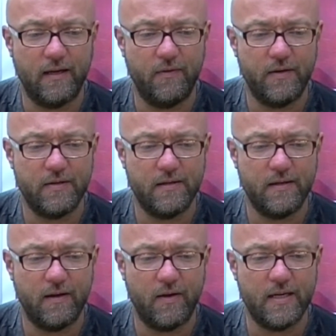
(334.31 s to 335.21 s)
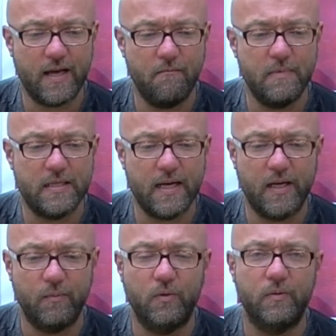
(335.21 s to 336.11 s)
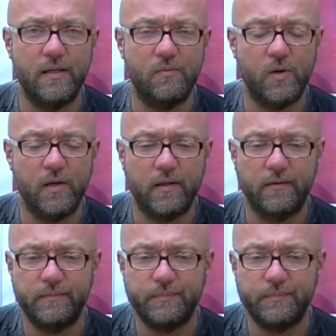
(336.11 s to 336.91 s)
There's, unmistakable, his work.